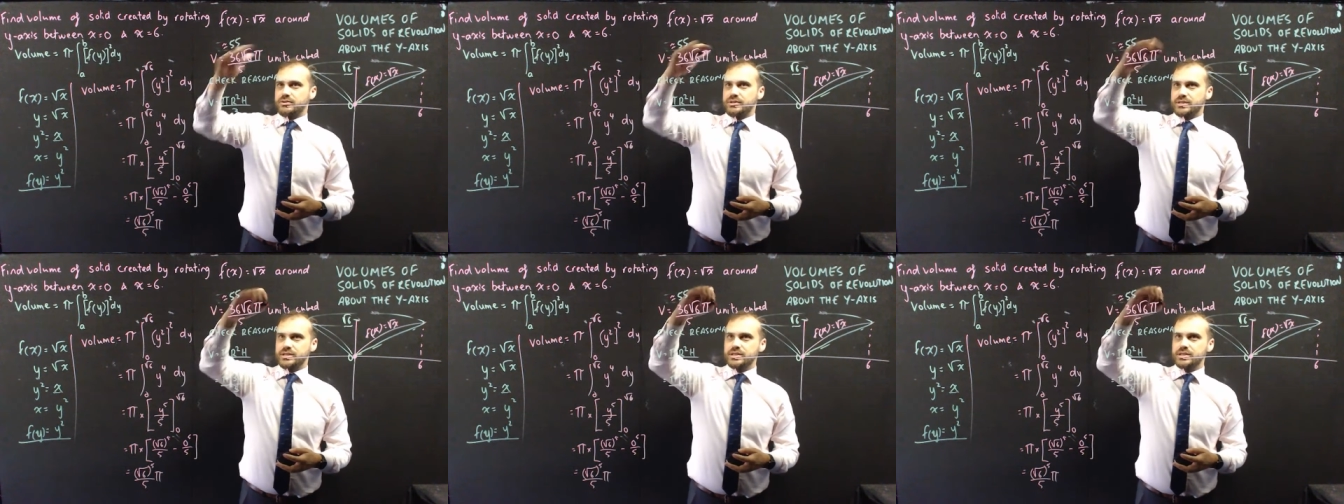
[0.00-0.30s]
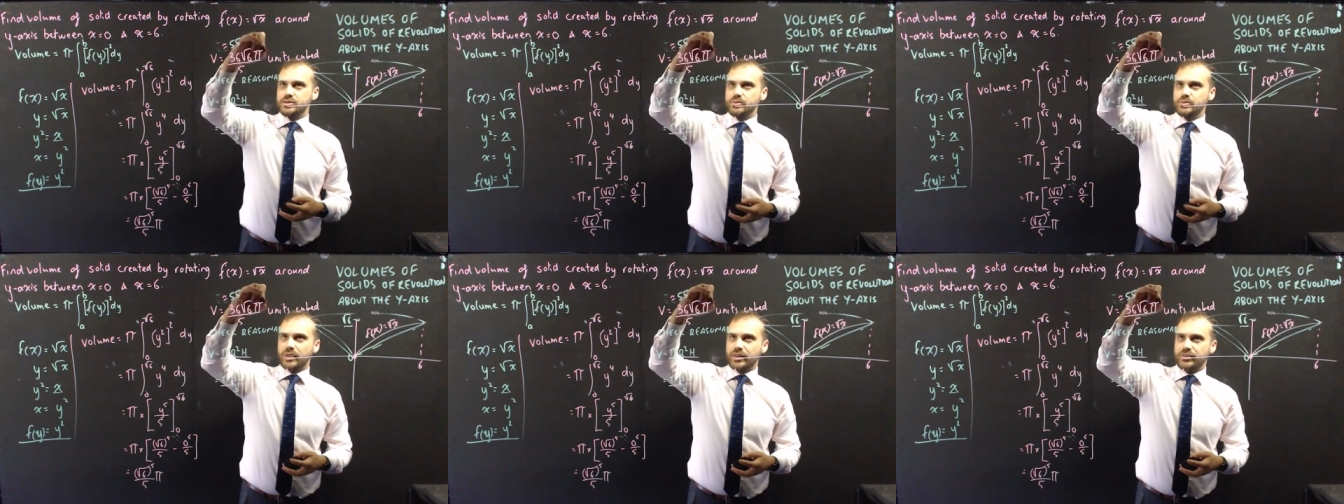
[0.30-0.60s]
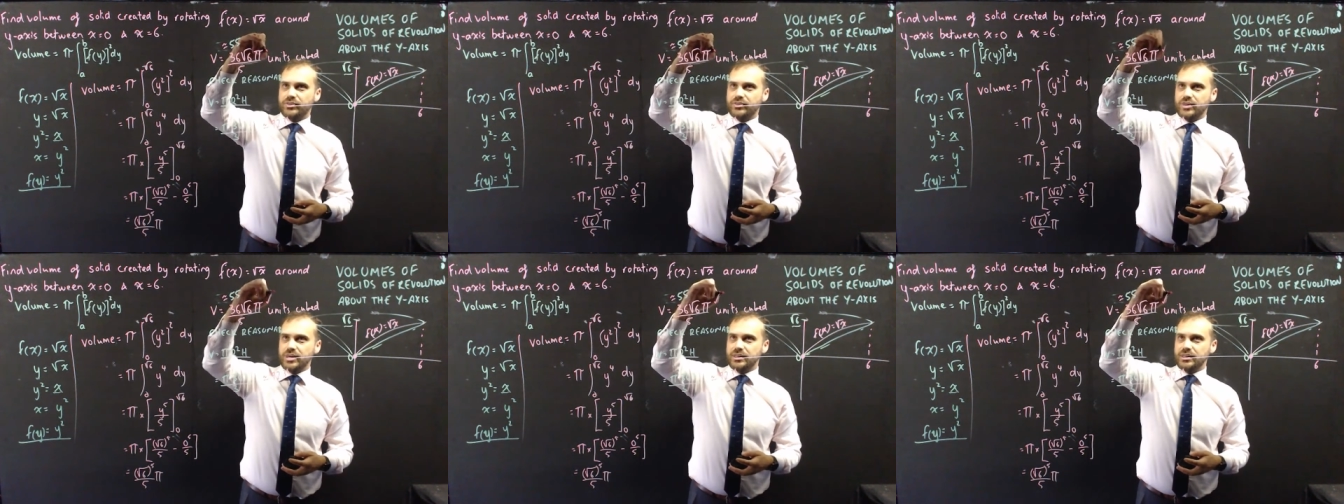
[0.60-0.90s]
is. This is what I
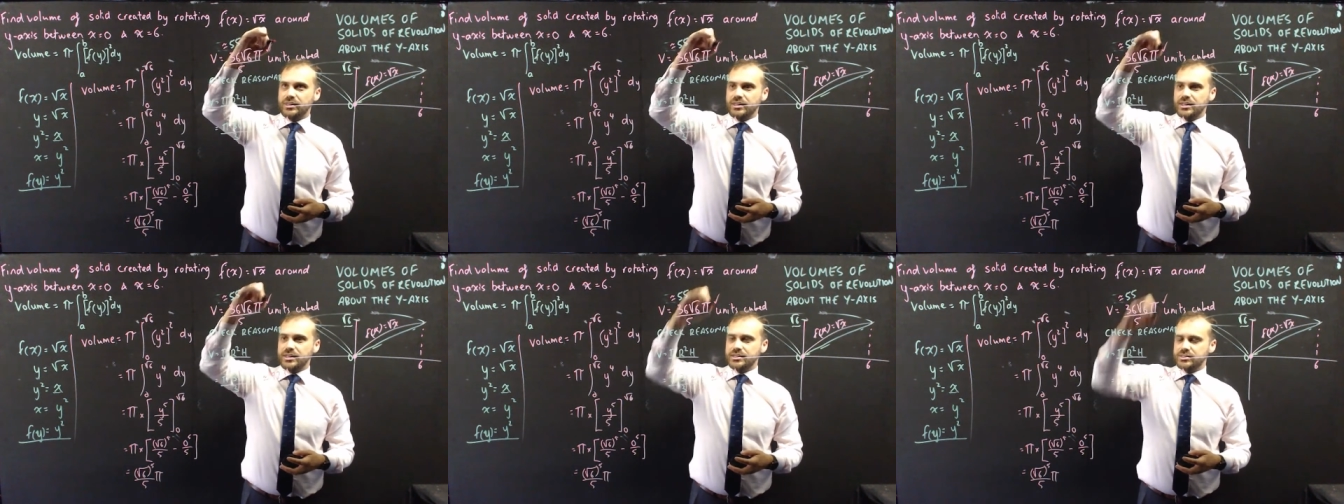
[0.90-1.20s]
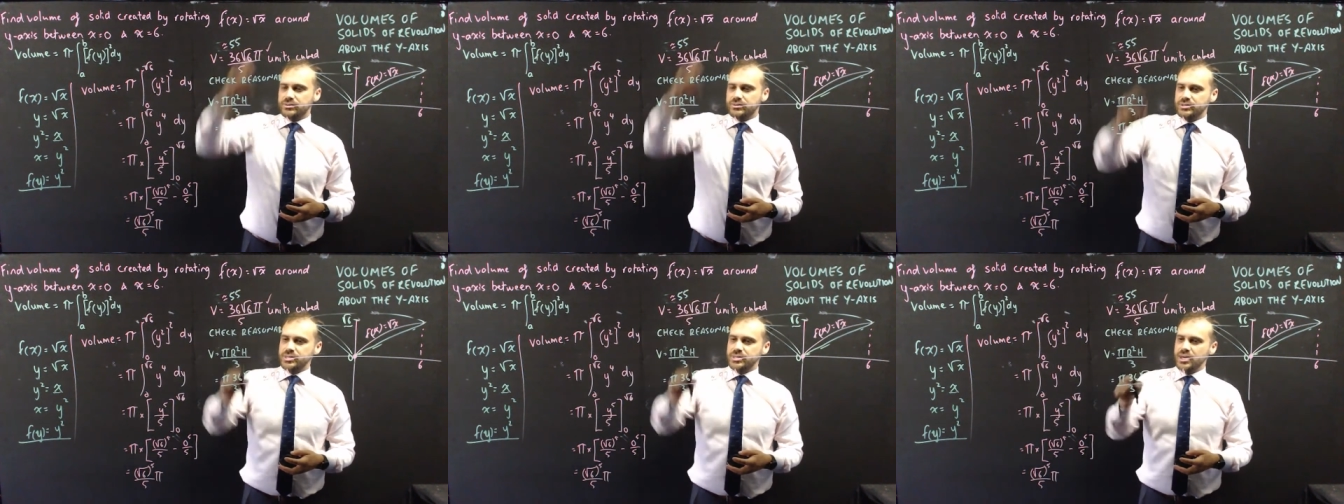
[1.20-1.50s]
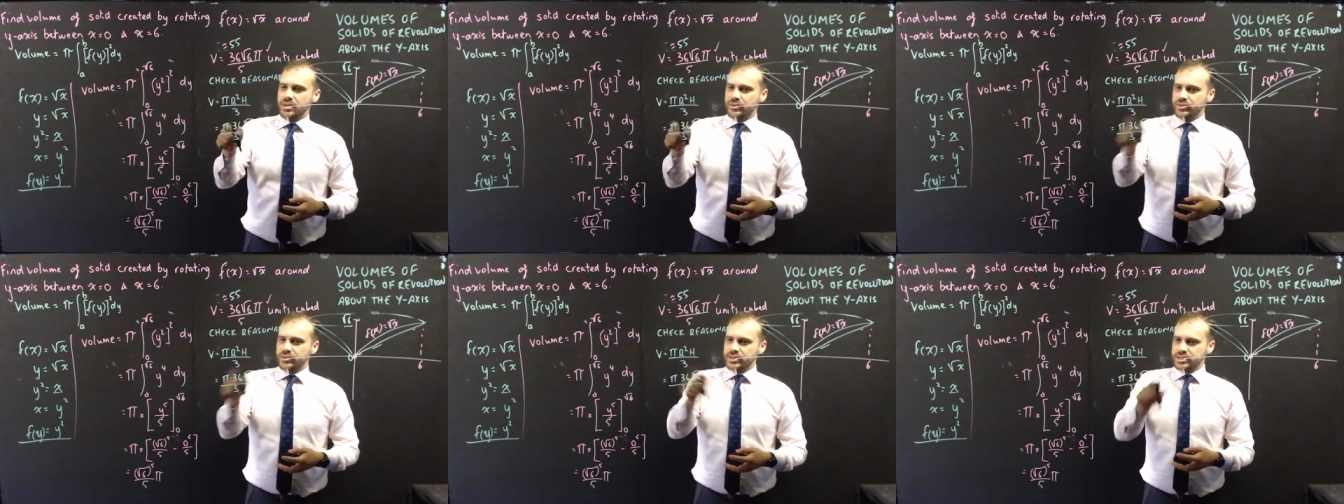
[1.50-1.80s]
think the answer is.
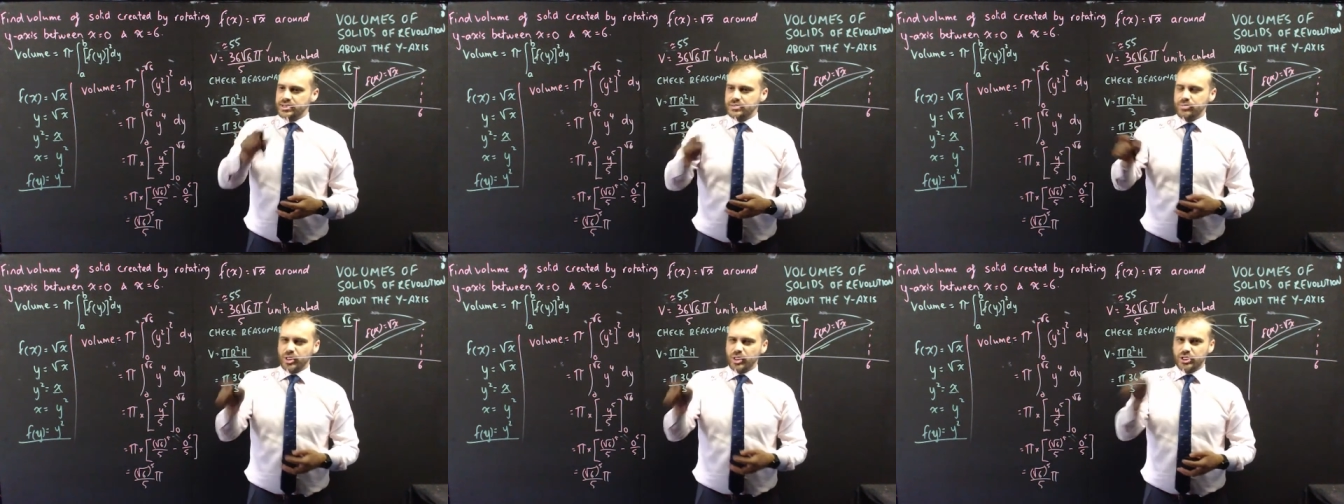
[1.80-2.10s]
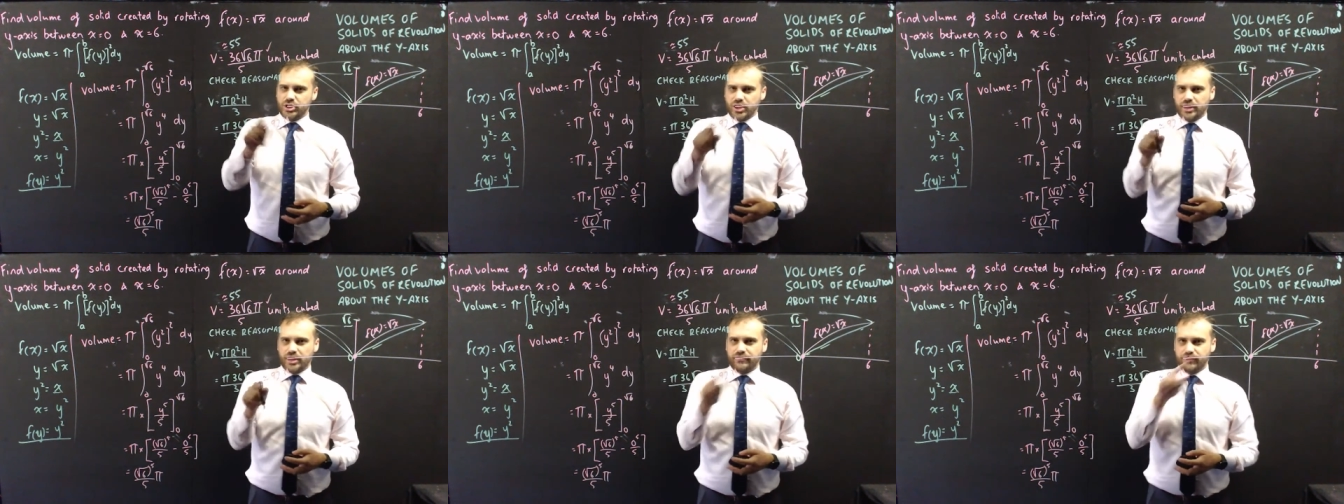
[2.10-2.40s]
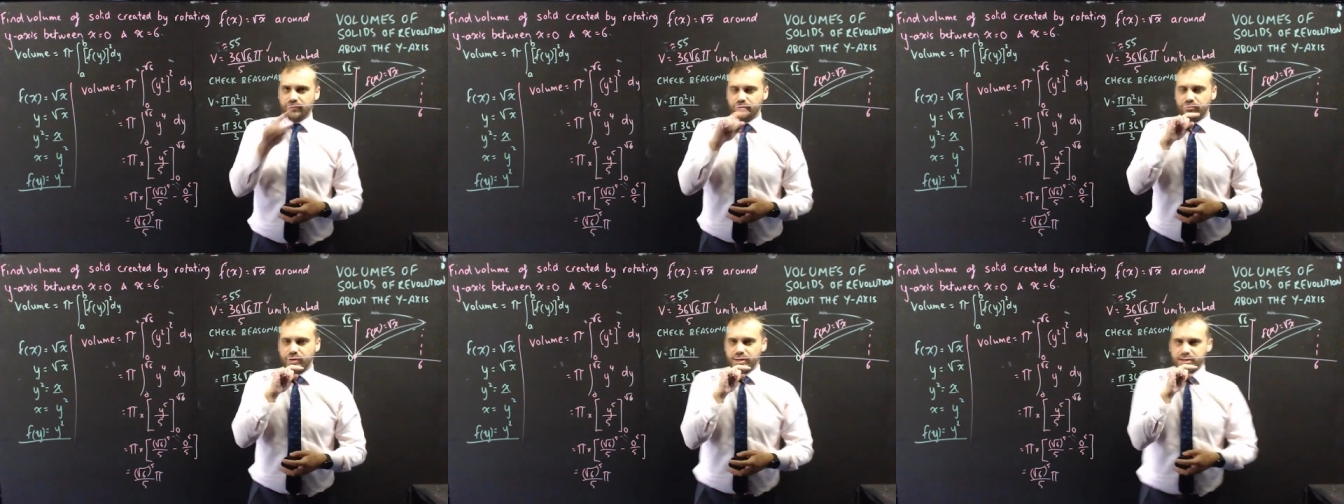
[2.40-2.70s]
This is my check
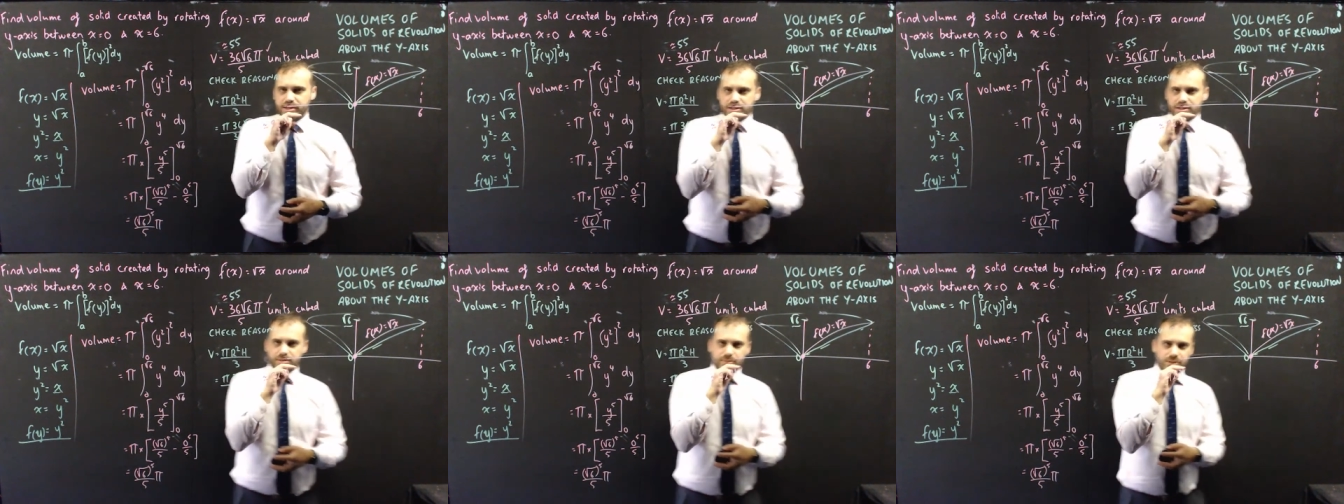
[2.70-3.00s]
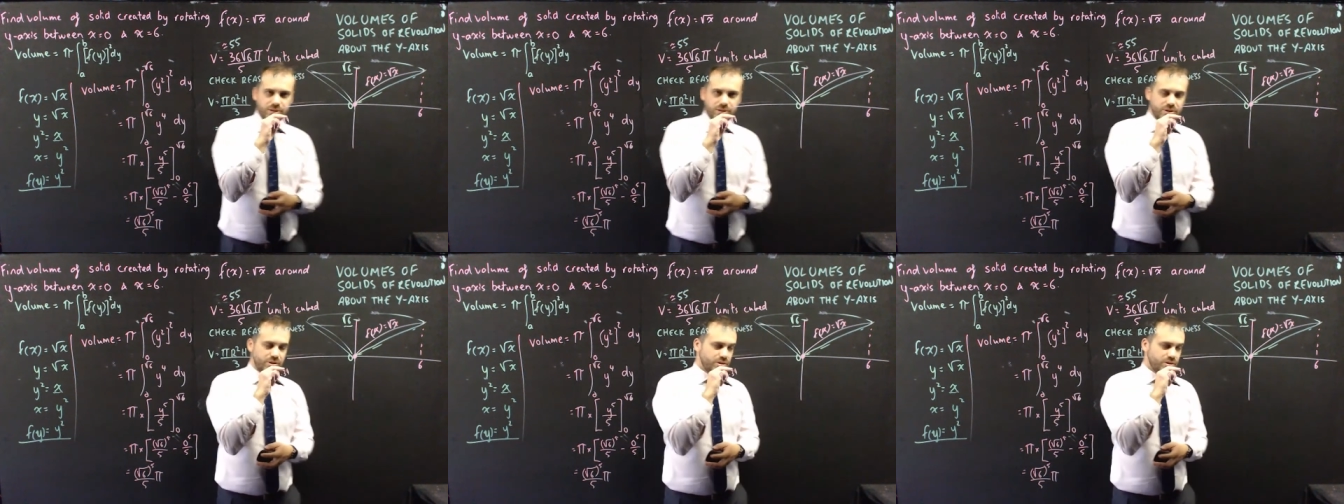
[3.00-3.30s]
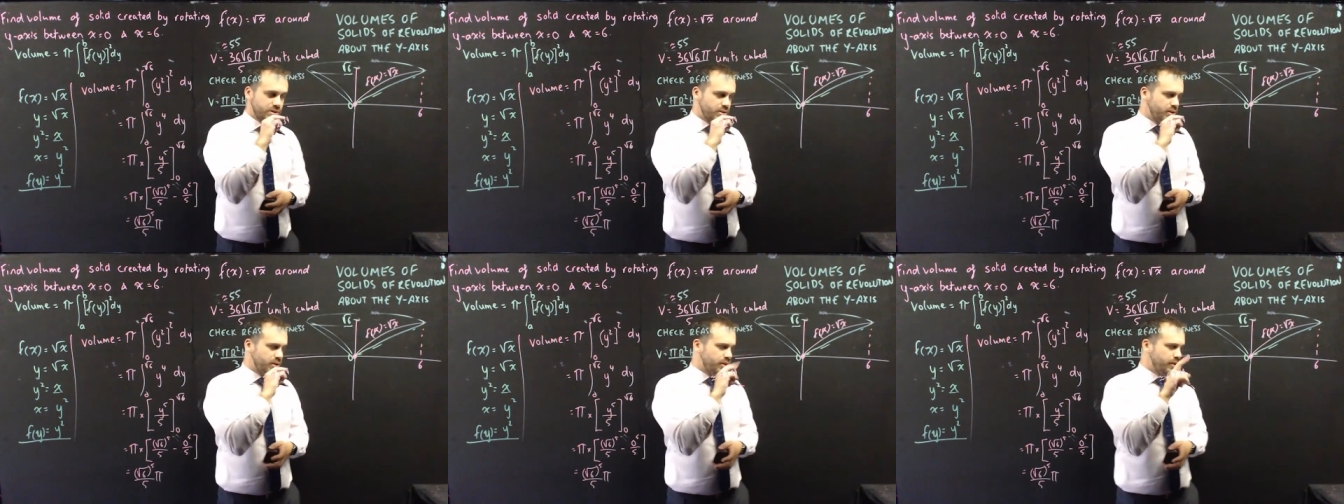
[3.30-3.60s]
for reasonableness.